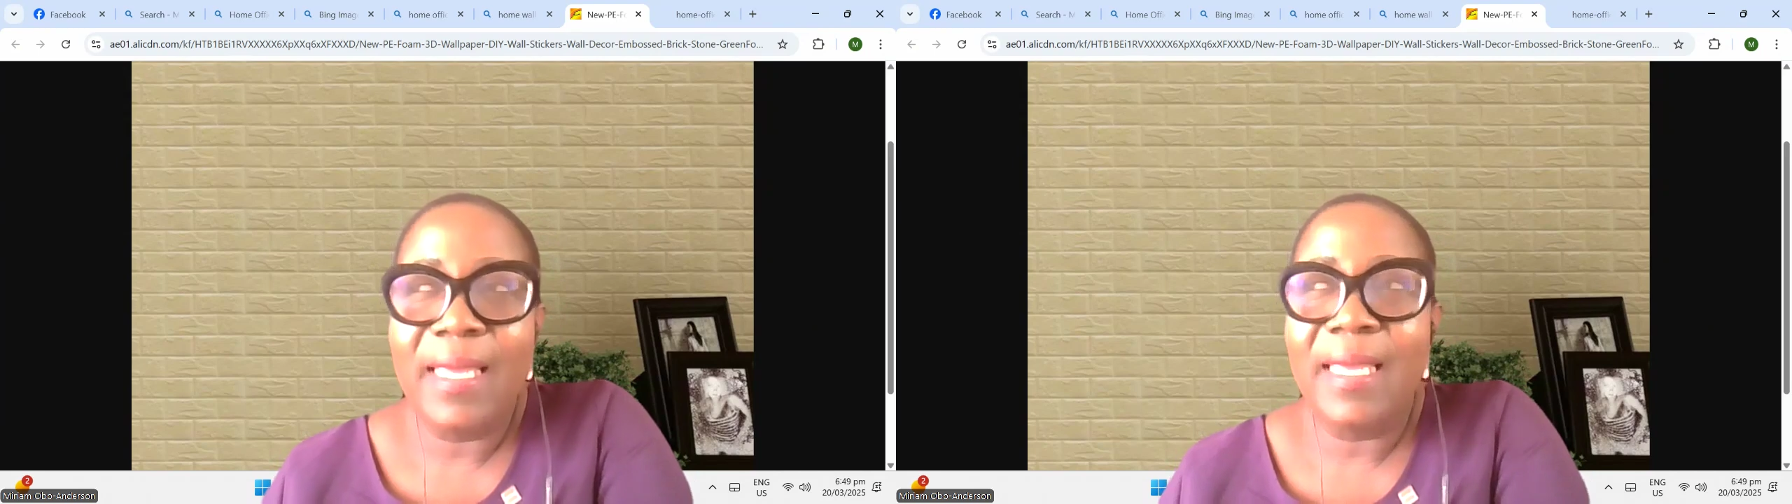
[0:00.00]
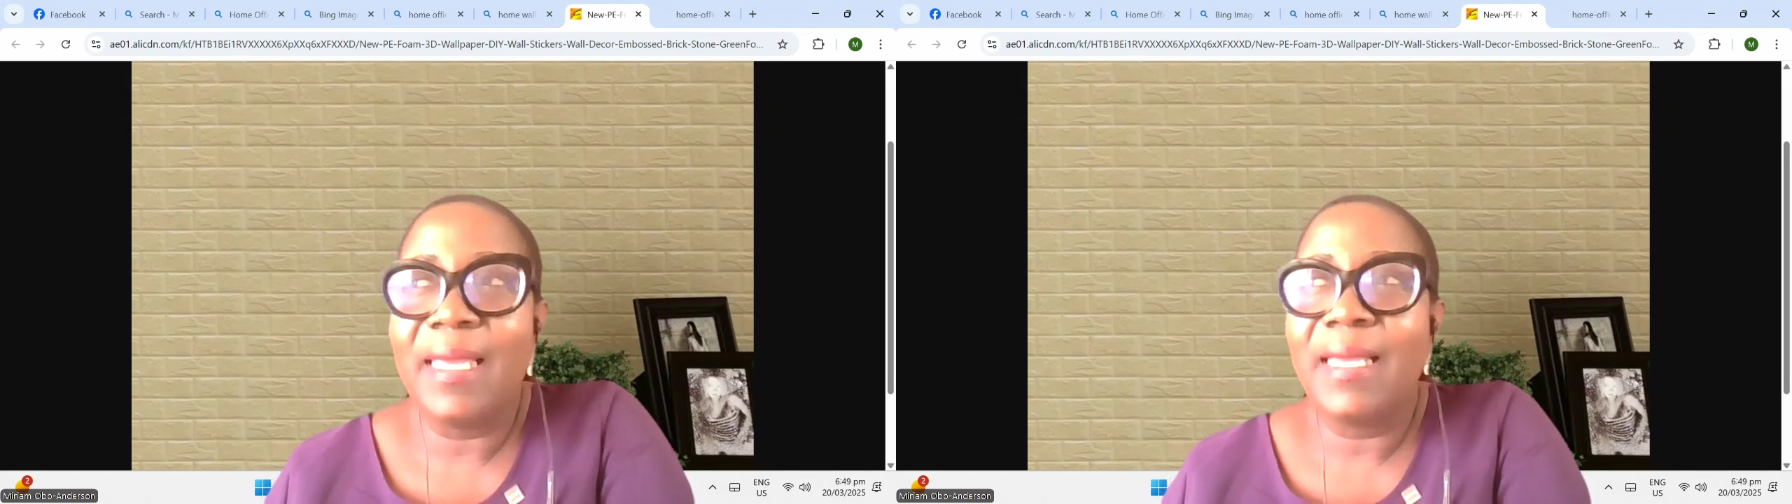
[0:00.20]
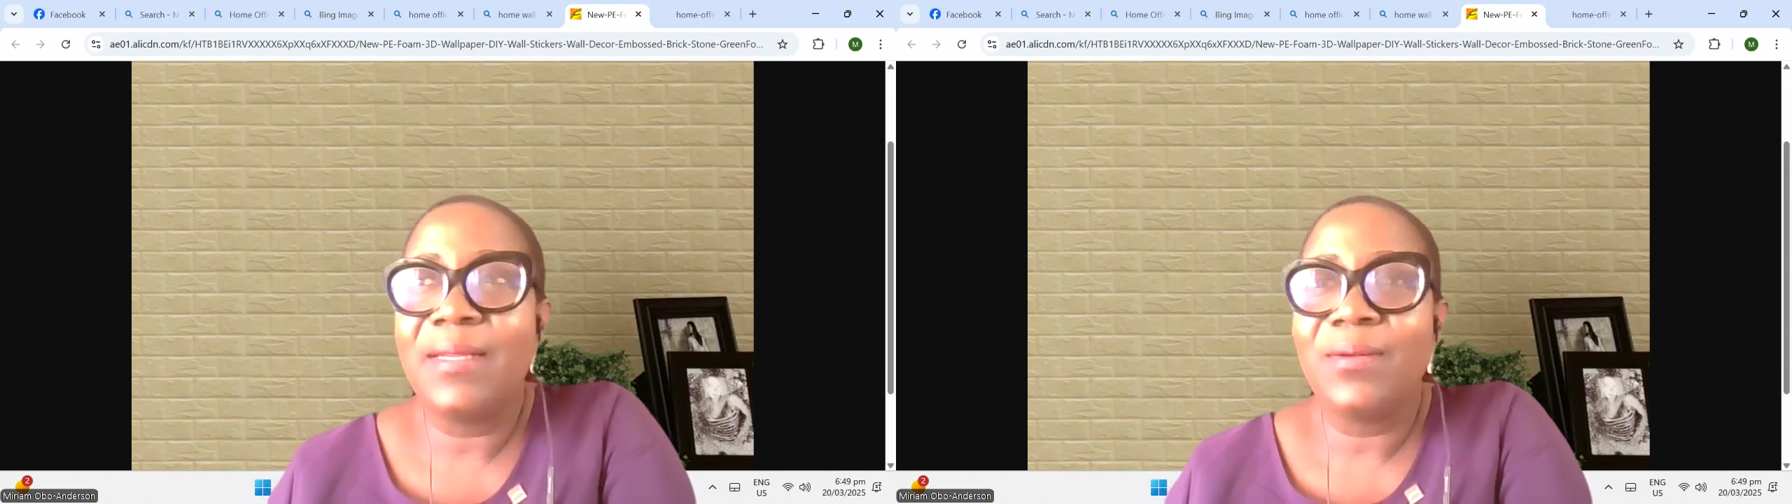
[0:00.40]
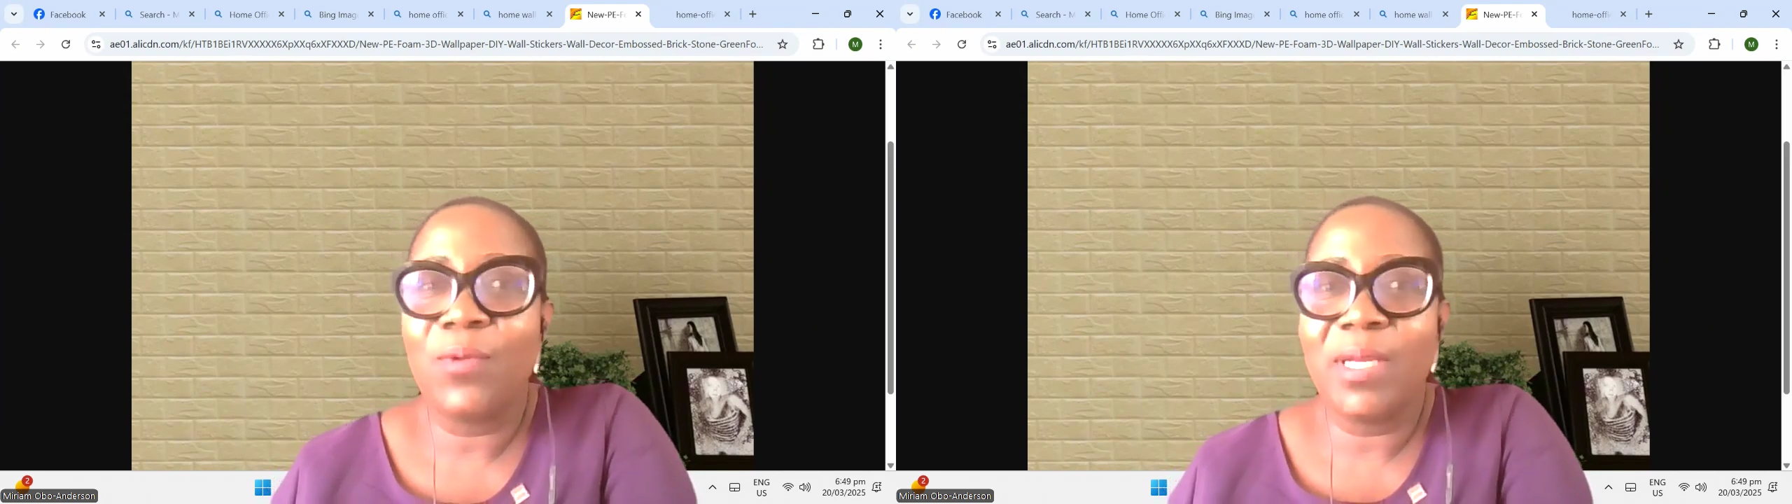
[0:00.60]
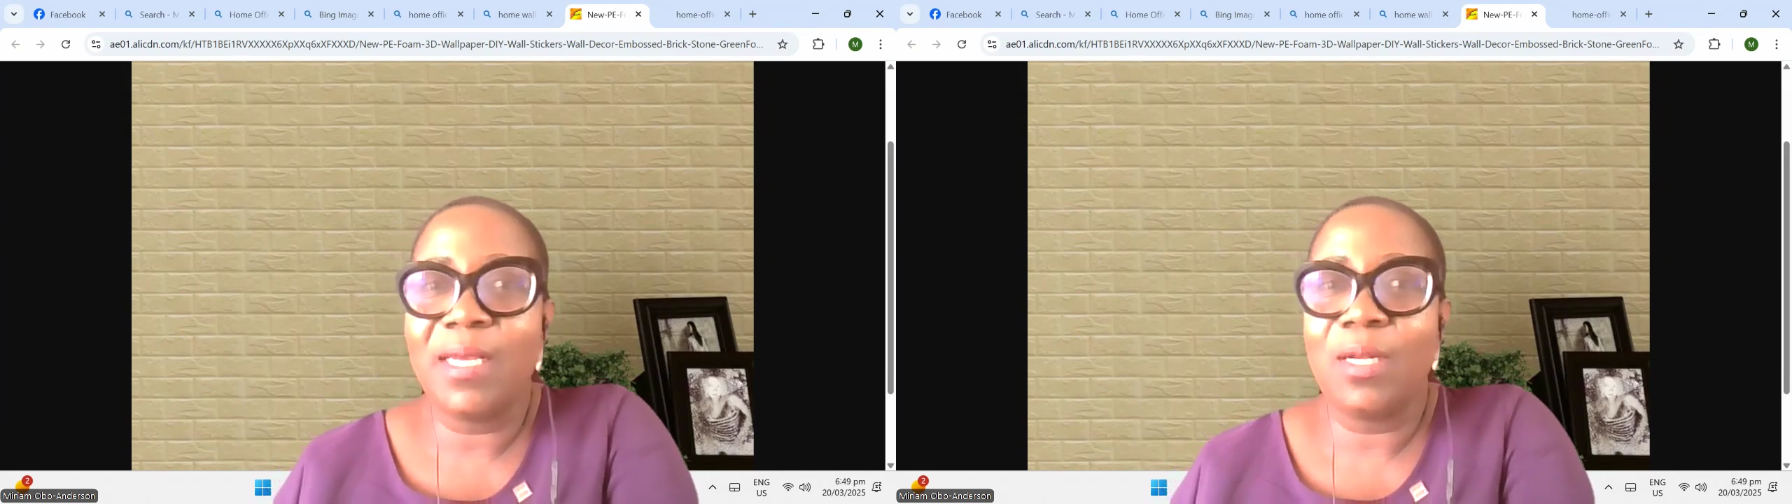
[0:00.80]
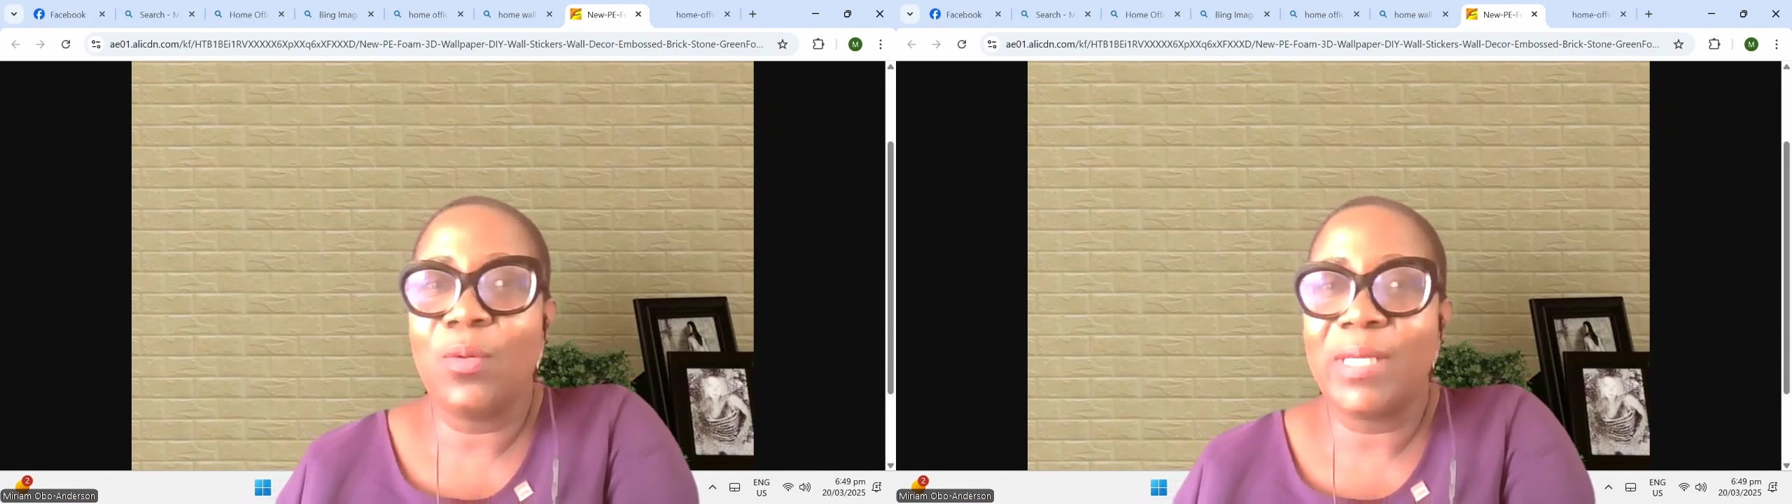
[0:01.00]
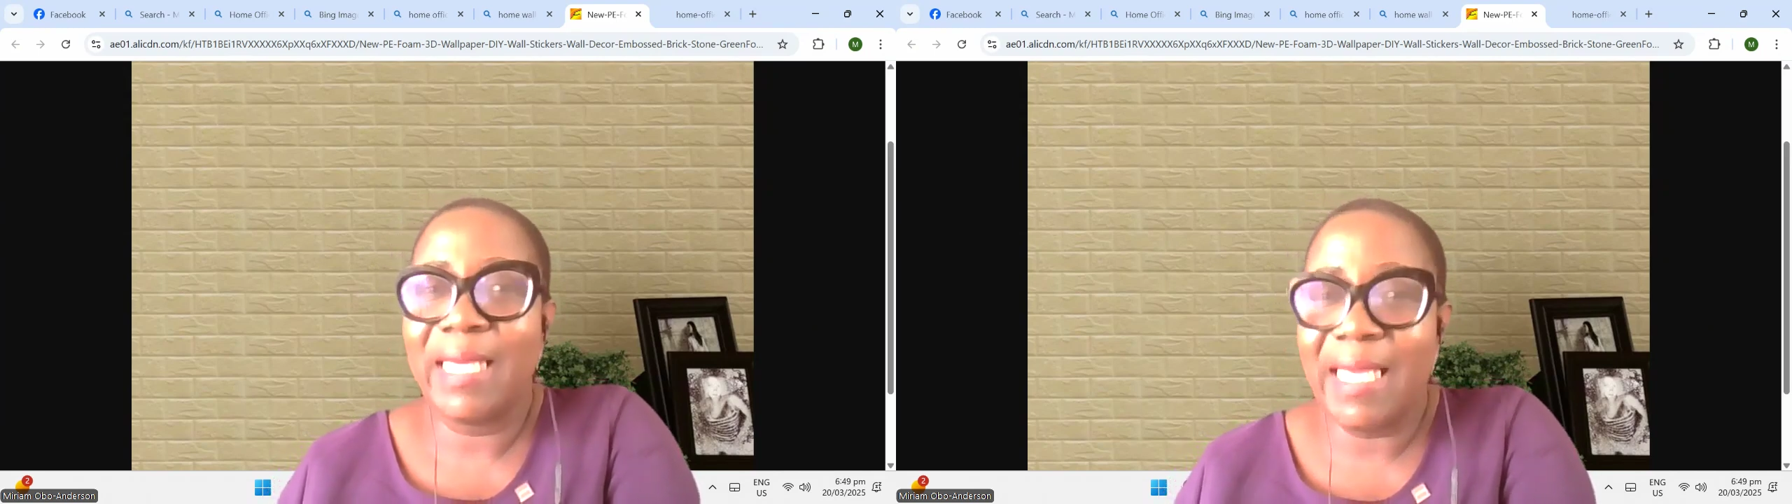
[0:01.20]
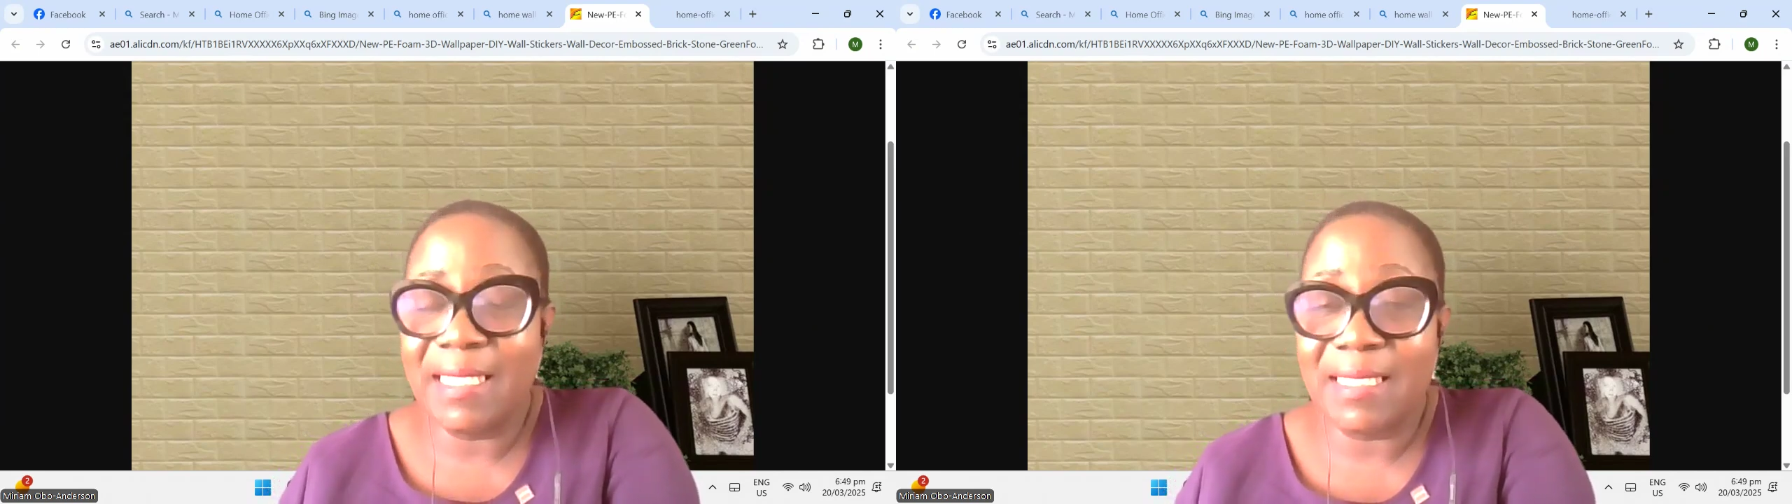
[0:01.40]
and where you are
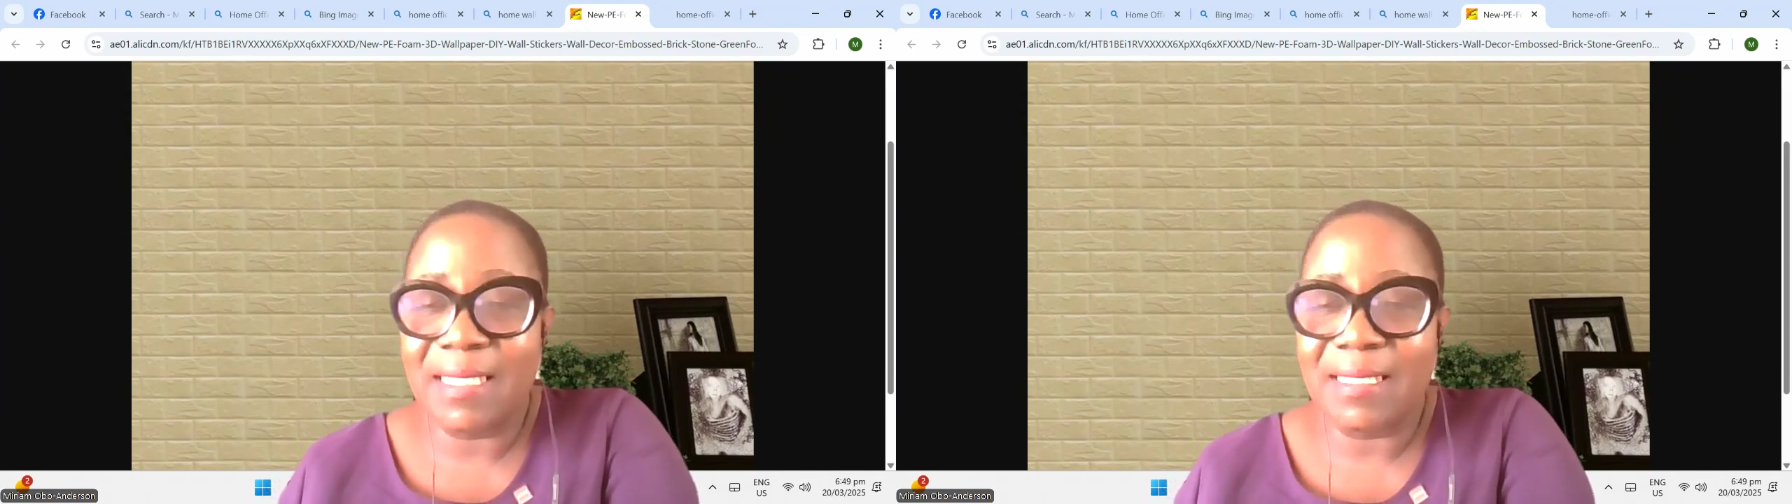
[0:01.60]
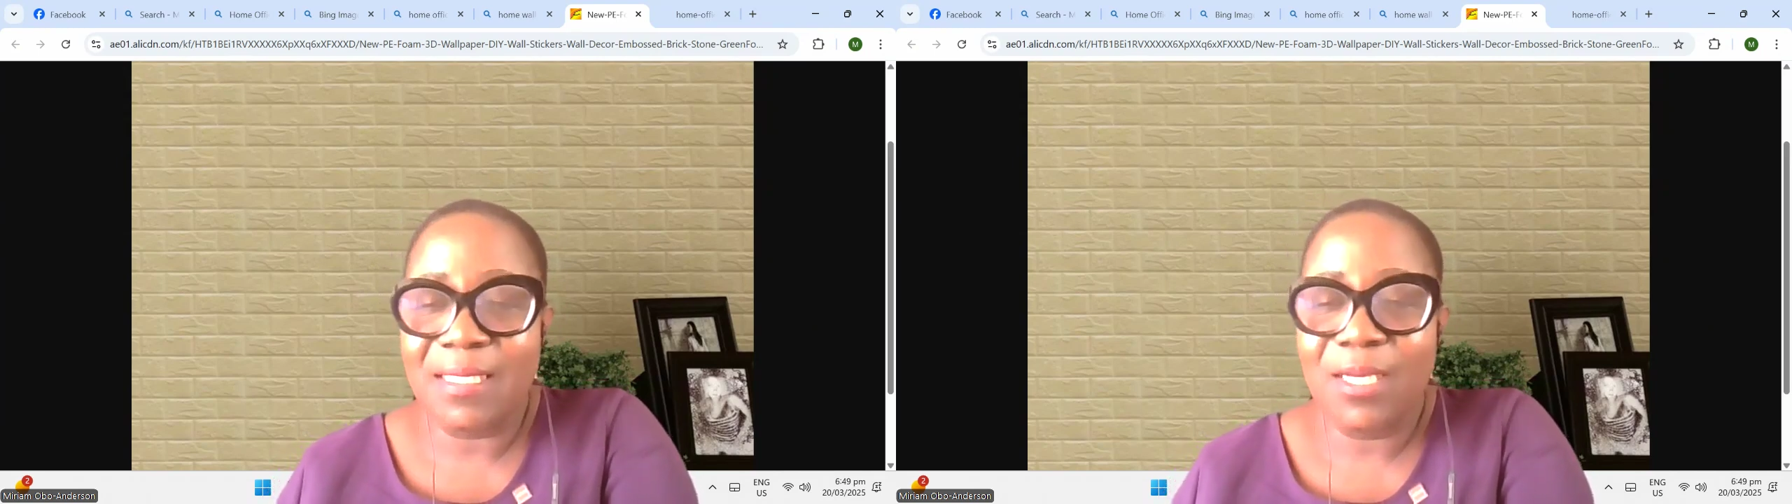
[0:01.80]
located,